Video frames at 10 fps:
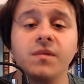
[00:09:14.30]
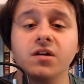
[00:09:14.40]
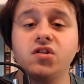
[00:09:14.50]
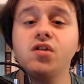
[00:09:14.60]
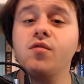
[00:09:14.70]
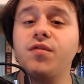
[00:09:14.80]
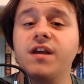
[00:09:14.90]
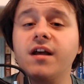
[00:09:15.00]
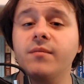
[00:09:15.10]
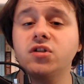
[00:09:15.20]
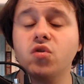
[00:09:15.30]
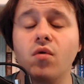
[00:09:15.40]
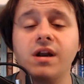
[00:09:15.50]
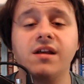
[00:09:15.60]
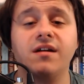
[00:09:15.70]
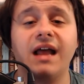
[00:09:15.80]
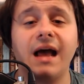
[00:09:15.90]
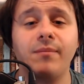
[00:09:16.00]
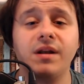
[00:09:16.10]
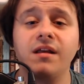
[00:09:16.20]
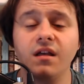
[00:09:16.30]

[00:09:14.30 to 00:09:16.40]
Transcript: Do you think a majority could happen?